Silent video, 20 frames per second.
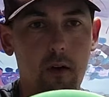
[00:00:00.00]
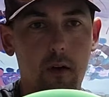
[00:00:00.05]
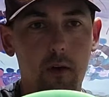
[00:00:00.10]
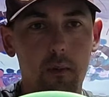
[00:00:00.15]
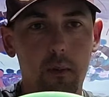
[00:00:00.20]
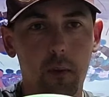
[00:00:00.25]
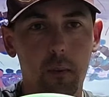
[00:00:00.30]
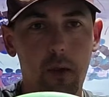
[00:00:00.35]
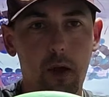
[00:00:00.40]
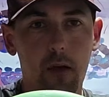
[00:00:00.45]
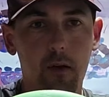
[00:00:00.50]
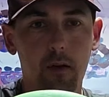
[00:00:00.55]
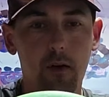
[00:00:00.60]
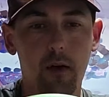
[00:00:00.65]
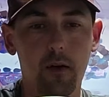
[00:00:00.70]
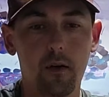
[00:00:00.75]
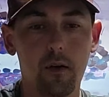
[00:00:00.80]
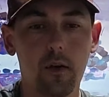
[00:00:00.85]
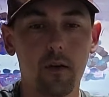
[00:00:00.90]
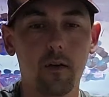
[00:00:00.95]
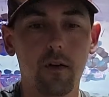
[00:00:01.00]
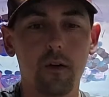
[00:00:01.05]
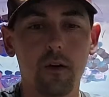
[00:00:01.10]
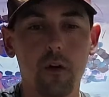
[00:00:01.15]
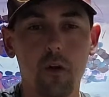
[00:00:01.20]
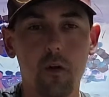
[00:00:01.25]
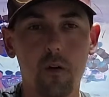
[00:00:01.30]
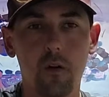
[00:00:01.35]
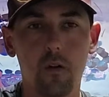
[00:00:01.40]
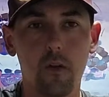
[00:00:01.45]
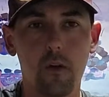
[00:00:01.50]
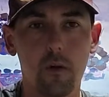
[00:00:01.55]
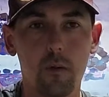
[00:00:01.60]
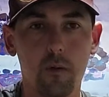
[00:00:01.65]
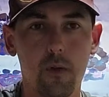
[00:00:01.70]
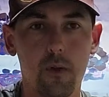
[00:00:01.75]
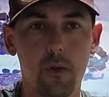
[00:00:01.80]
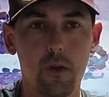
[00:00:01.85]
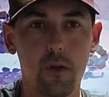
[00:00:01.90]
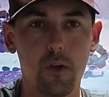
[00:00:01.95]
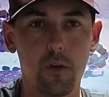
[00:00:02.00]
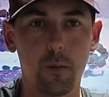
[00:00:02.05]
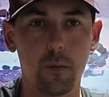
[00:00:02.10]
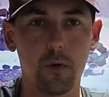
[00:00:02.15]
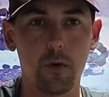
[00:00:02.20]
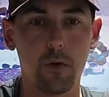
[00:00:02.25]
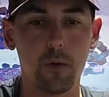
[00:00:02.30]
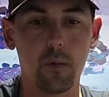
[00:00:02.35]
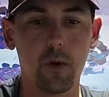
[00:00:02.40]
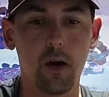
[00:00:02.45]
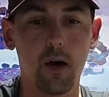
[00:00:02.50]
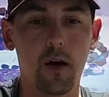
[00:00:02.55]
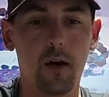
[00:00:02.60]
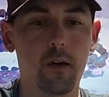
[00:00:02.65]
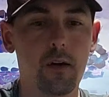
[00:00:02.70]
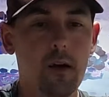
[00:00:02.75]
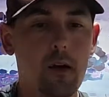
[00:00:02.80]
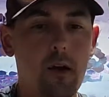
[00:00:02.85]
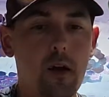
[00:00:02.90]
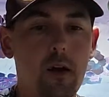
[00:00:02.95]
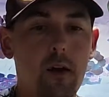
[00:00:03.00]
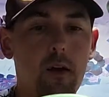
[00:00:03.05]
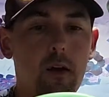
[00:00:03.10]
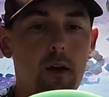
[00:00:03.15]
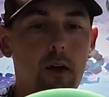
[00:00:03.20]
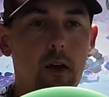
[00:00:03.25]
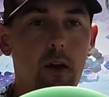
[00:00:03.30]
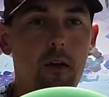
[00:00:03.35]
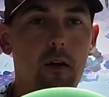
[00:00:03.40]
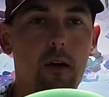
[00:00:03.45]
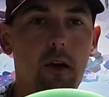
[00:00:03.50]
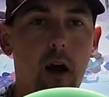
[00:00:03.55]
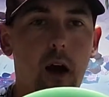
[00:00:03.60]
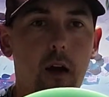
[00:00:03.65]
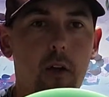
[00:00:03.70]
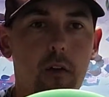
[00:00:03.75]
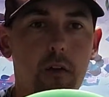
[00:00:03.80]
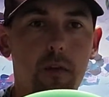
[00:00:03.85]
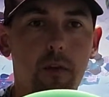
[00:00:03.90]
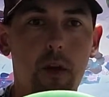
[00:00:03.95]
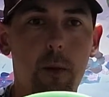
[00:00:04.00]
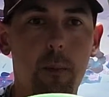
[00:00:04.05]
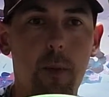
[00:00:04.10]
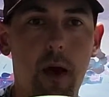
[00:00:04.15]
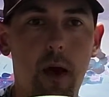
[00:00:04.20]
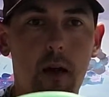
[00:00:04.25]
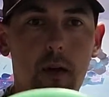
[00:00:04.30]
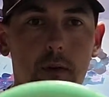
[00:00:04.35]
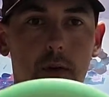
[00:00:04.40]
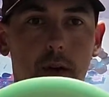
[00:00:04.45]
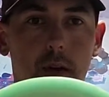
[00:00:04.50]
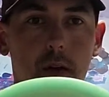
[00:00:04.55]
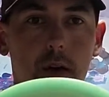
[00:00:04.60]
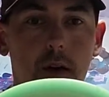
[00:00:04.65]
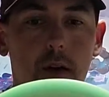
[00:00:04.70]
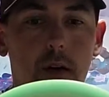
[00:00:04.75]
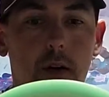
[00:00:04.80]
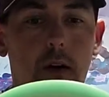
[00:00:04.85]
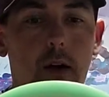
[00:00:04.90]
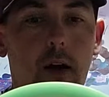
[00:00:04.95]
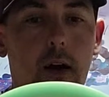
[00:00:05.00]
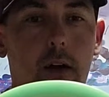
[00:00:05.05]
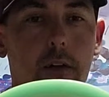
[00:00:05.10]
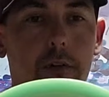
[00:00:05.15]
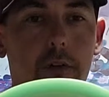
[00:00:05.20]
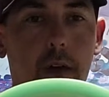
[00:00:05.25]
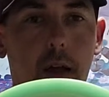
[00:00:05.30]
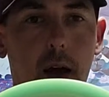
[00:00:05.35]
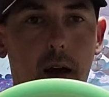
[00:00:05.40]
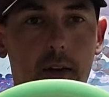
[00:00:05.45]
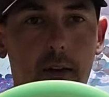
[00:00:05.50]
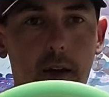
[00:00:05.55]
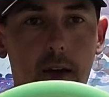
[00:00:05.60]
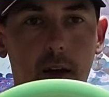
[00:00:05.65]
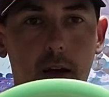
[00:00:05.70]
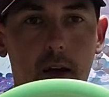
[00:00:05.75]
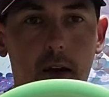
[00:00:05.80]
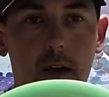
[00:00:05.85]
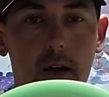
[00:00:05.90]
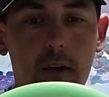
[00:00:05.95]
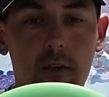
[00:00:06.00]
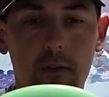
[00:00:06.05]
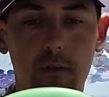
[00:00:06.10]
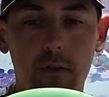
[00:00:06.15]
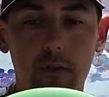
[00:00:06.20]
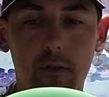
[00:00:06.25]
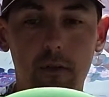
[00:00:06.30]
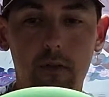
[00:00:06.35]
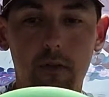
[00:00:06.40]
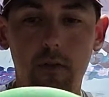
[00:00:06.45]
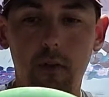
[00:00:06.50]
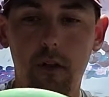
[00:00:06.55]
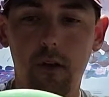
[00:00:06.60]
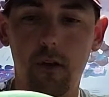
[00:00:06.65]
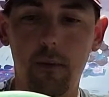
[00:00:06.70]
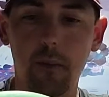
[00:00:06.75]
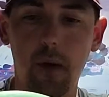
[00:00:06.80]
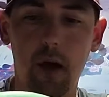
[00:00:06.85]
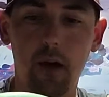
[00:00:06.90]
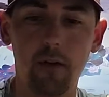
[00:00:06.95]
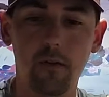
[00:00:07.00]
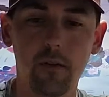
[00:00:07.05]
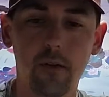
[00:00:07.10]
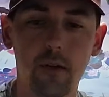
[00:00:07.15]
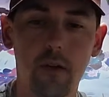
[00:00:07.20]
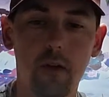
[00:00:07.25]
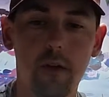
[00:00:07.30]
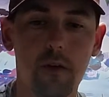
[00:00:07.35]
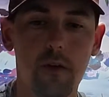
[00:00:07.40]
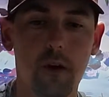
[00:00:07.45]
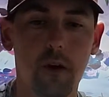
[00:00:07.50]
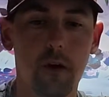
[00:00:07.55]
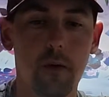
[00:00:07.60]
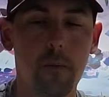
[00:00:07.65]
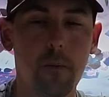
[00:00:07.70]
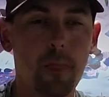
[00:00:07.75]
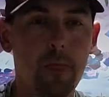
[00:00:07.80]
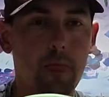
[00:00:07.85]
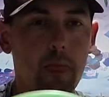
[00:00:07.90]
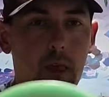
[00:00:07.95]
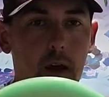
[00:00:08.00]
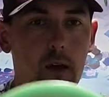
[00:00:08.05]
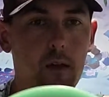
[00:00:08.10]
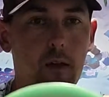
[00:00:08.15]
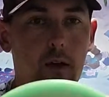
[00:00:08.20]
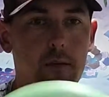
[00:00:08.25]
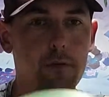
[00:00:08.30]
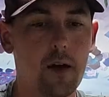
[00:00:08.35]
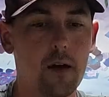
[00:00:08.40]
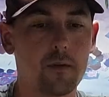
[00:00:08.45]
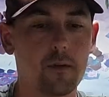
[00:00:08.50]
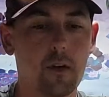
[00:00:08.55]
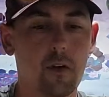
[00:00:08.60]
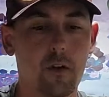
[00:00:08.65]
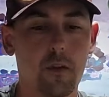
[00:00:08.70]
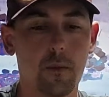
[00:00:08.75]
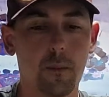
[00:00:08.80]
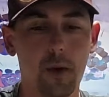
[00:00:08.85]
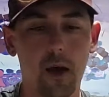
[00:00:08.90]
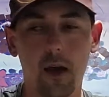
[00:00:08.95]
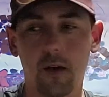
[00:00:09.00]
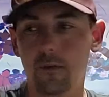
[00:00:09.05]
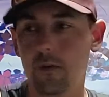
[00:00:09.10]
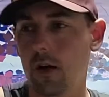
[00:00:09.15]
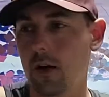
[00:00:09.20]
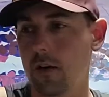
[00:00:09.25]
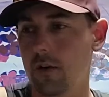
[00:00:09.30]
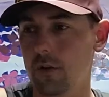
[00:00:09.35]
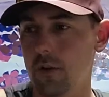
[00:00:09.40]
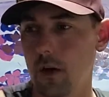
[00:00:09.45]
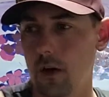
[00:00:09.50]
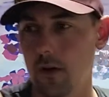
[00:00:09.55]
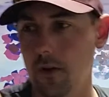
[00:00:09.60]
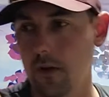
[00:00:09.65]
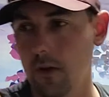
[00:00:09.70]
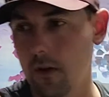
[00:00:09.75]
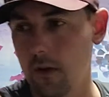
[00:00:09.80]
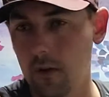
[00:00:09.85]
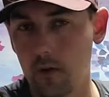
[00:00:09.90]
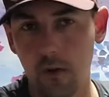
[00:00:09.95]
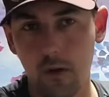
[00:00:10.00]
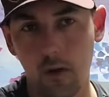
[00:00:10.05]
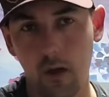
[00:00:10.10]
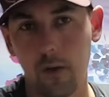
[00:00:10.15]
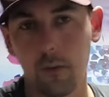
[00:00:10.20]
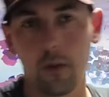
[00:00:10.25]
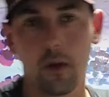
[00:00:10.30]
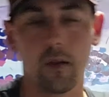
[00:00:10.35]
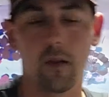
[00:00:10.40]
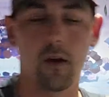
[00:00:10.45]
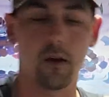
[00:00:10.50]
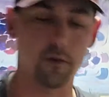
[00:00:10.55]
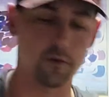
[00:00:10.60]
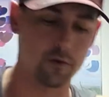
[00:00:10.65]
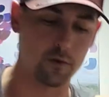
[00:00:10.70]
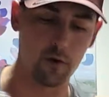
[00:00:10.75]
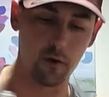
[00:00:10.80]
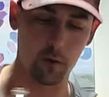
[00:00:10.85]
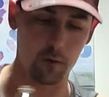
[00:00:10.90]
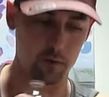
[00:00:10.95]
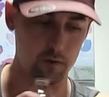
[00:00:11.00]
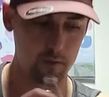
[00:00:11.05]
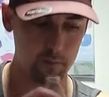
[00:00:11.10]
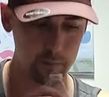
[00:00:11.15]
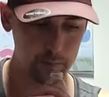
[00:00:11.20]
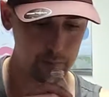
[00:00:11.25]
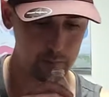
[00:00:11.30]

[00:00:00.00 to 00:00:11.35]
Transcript: Eagle McMahon Crowned Eagle edition. This one's seasoned pretty well. Get a good hyzer flip out of it, or flat to Annie out of it. So I love having these in the bag. Very trusty, save me a lot of strokes.